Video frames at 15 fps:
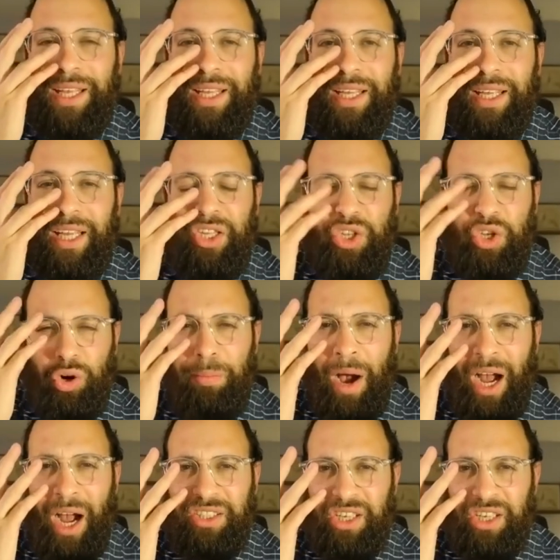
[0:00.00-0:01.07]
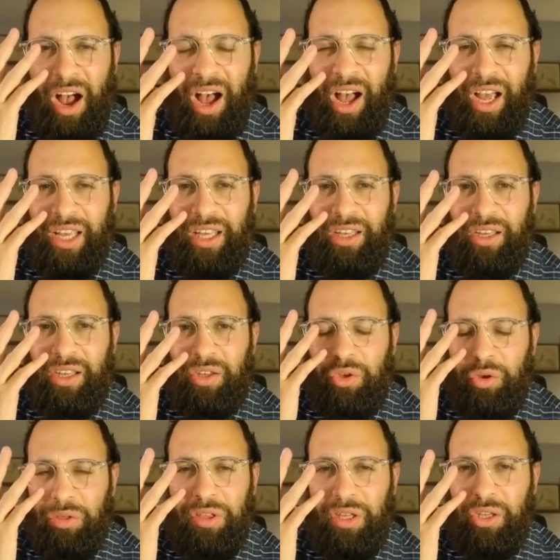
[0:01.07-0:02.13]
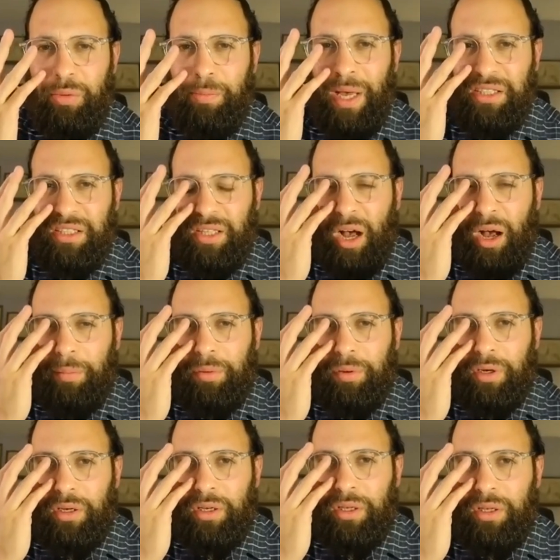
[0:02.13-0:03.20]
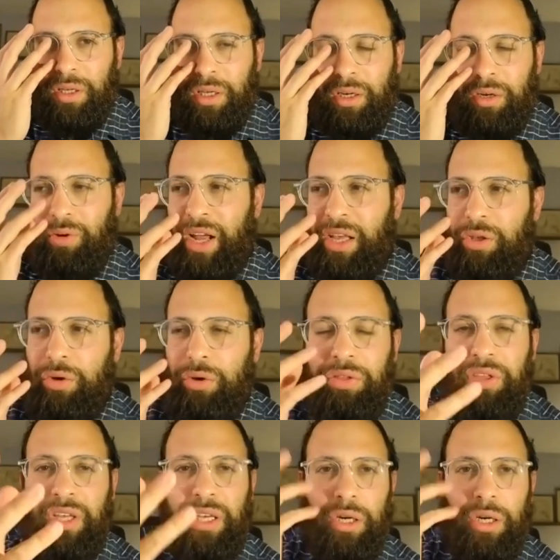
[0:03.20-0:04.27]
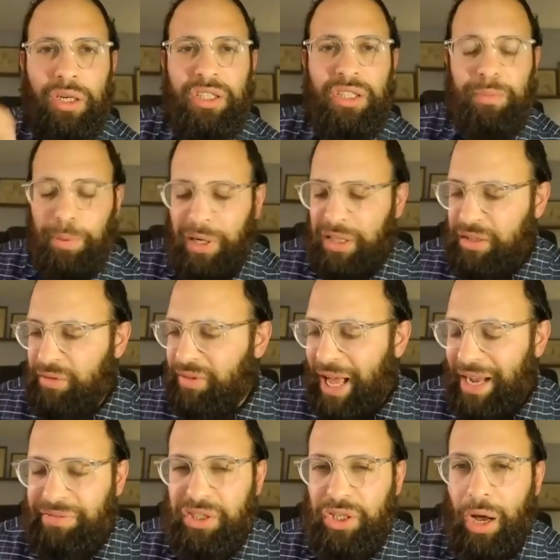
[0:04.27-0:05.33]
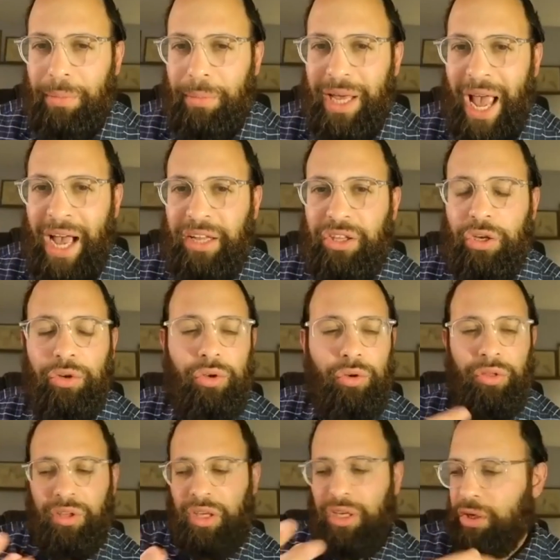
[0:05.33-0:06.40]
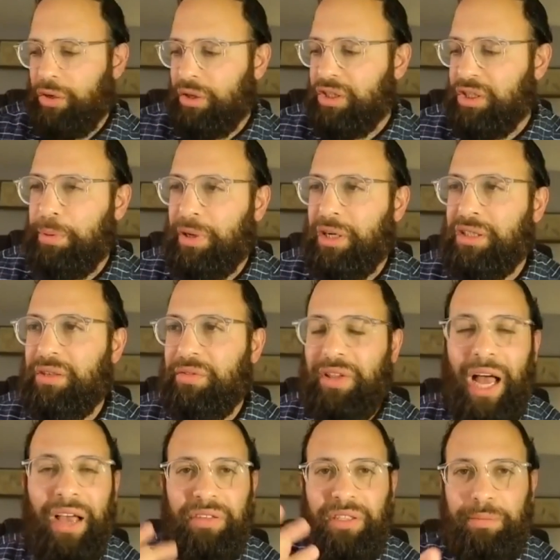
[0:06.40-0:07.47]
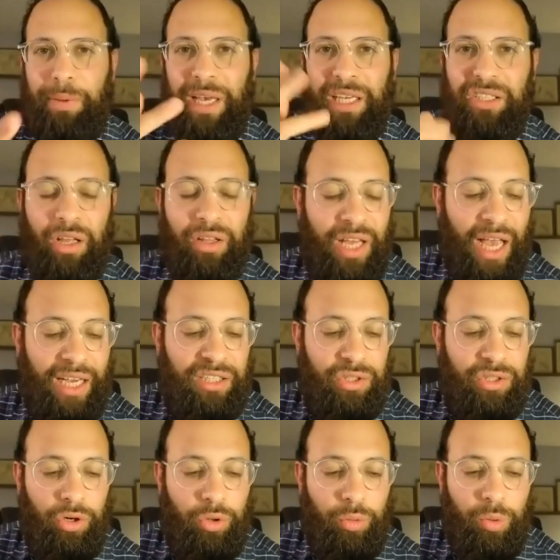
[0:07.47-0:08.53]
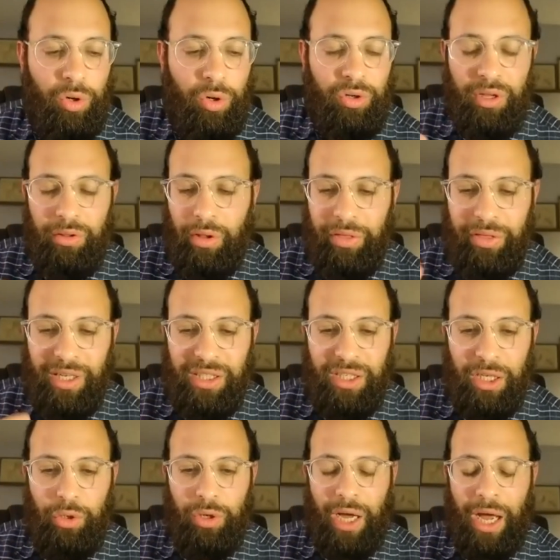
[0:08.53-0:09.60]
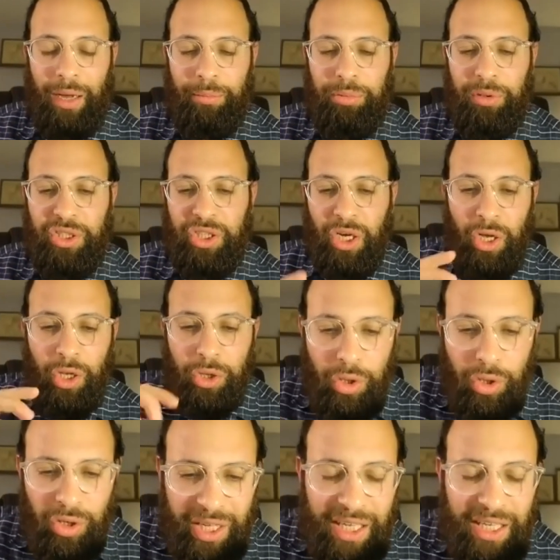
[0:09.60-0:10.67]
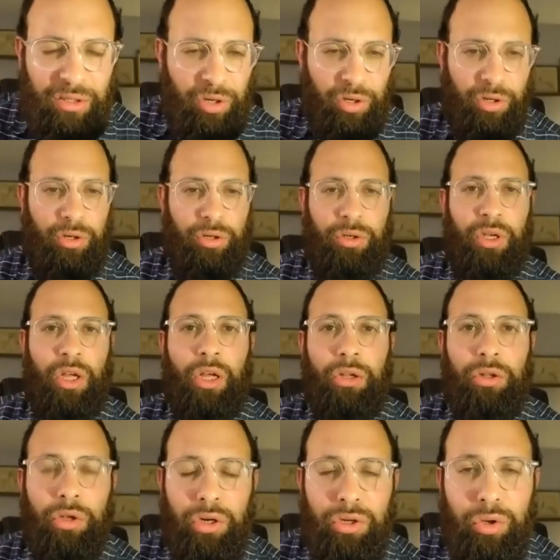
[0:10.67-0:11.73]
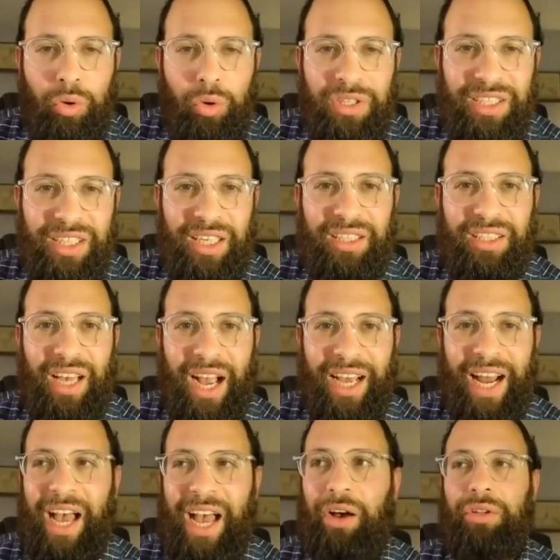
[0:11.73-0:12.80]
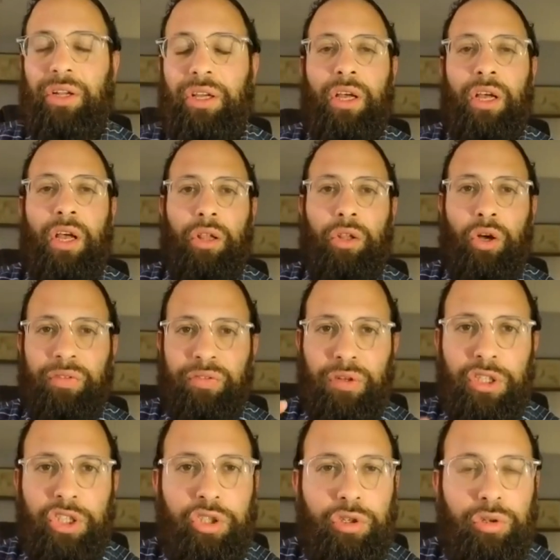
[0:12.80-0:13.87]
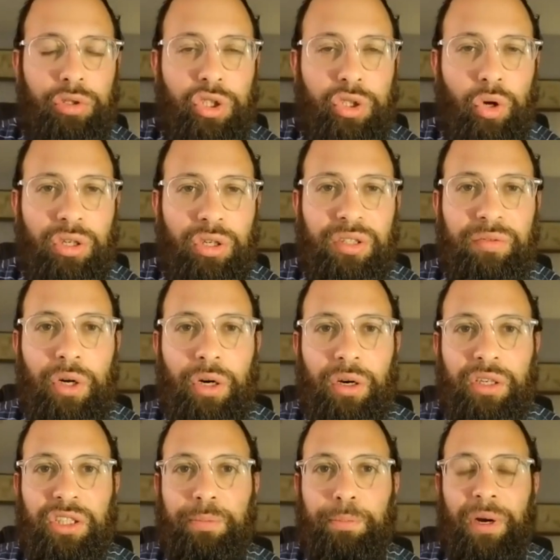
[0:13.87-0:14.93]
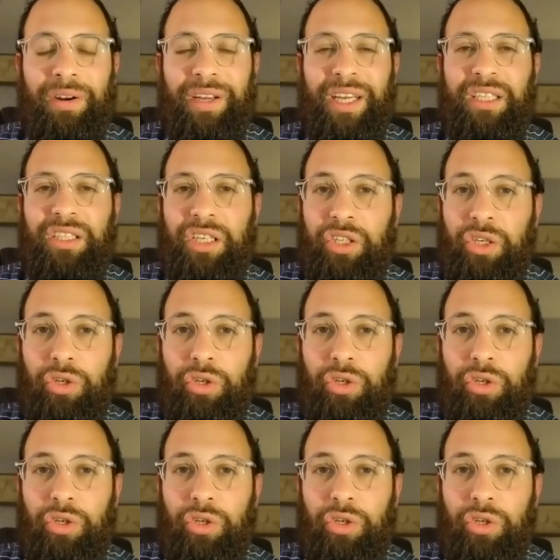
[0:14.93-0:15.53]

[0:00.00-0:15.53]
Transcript: in your mind's eye, you think you messed up, right? You think your experience of life is coming at you. You think your experience of life is based on the external world and the things that you accomplish. Look internal. Look towards the inside out. Look for the true source of your experience, and you'll